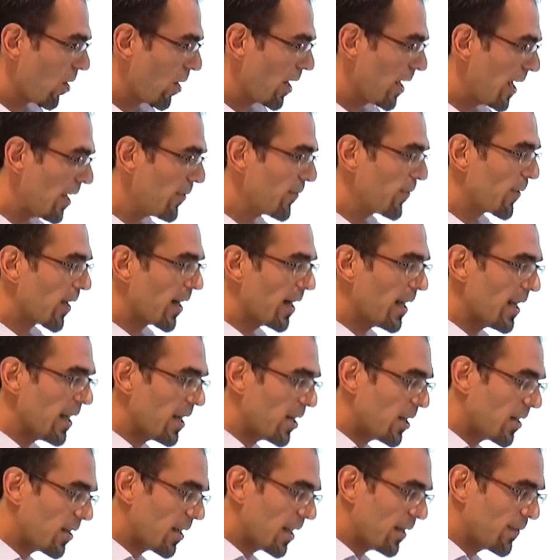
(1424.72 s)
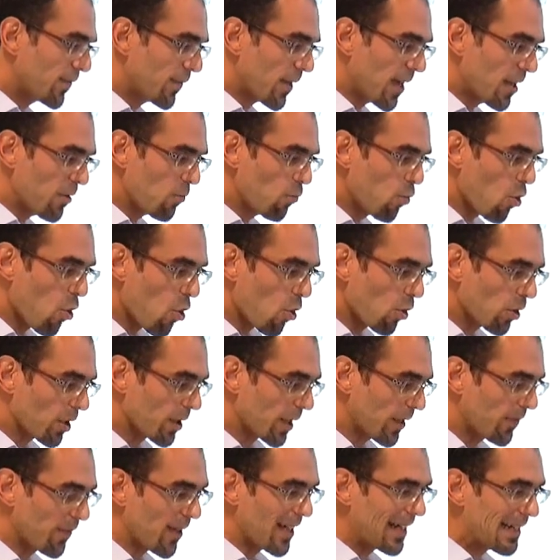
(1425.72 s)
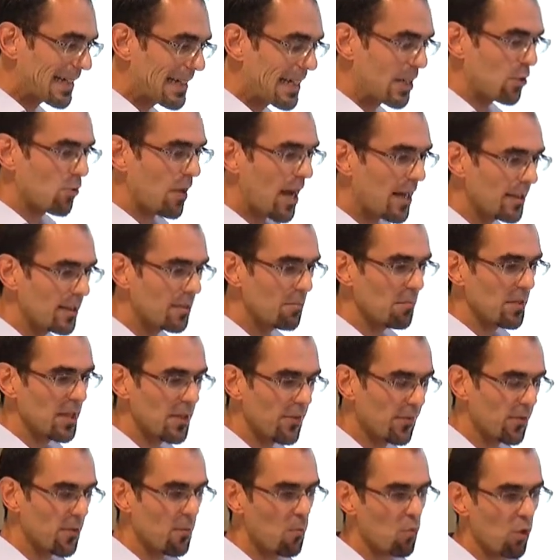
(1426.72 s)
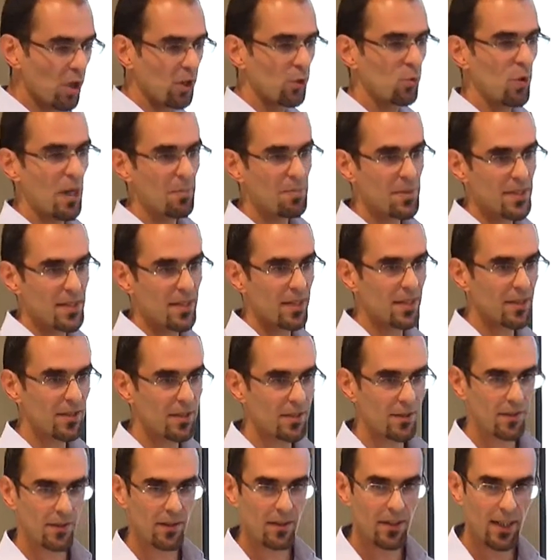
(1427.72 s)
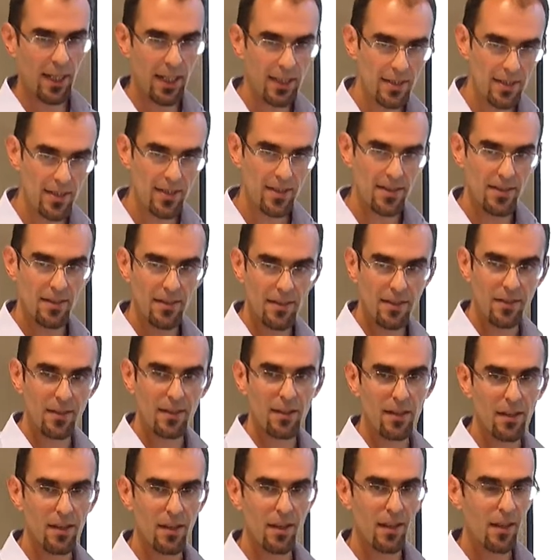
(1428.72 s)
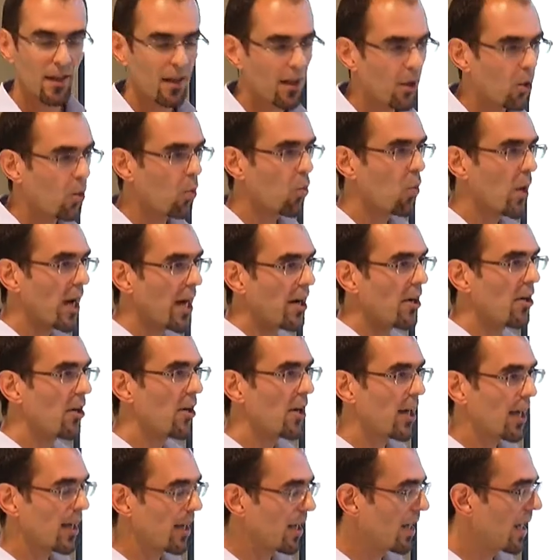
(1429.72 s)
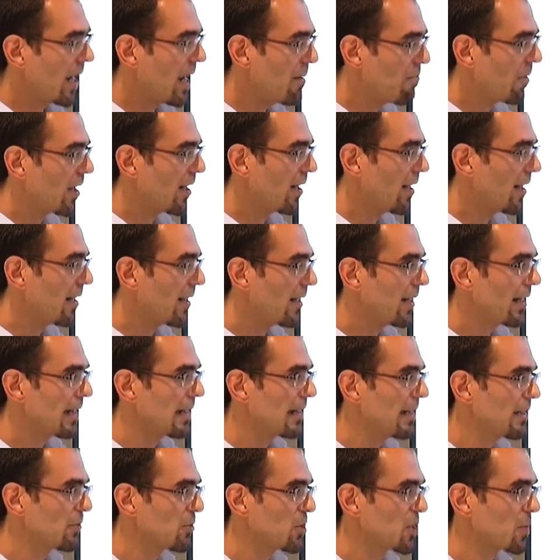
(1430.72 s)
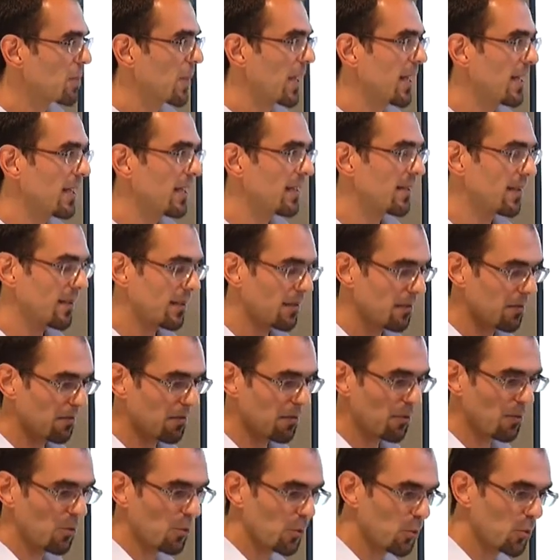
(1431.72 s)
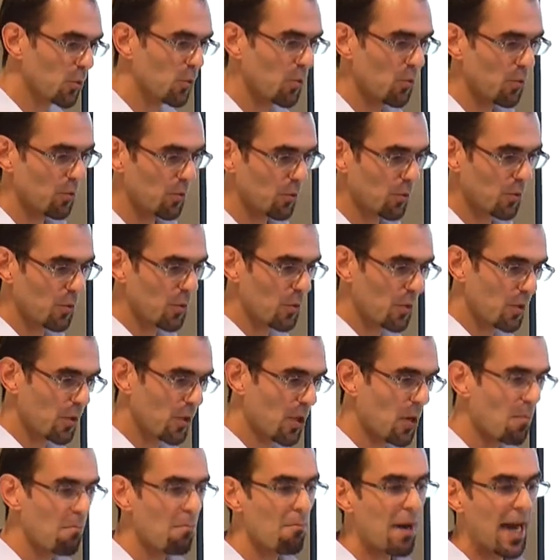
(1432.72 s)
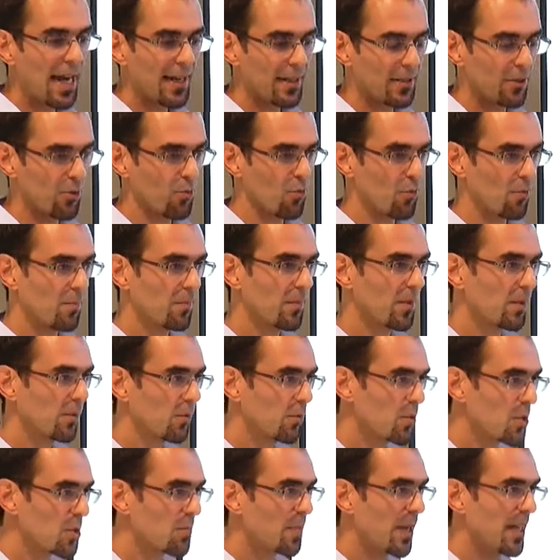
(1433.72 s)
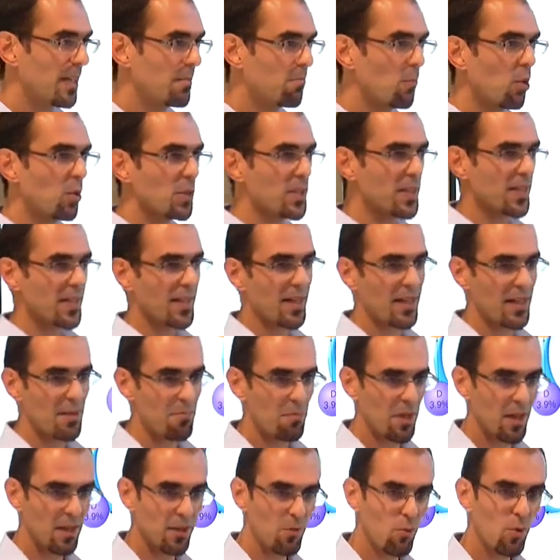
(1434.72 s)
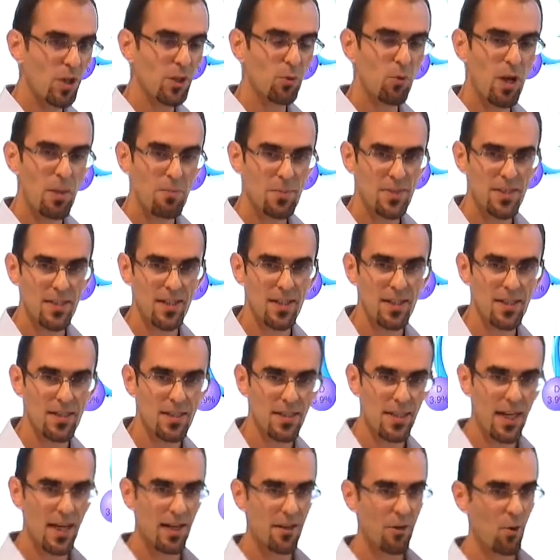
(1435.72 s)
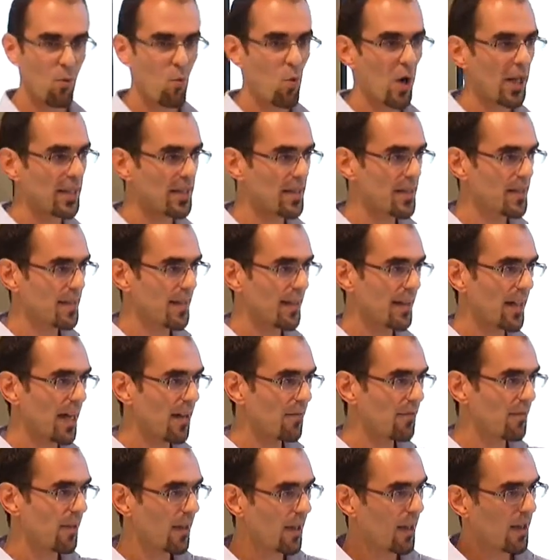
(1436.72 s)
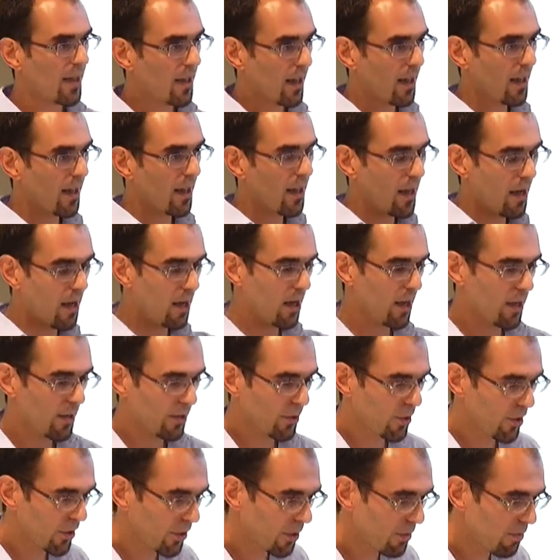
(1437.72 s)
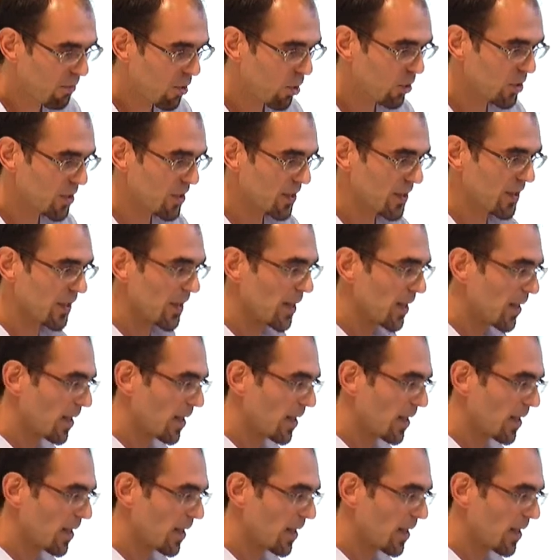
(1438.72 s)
if I click randomly from one website to the next, where am I likely to spend, to come back to spend most time in? What websites are the ones that have the most,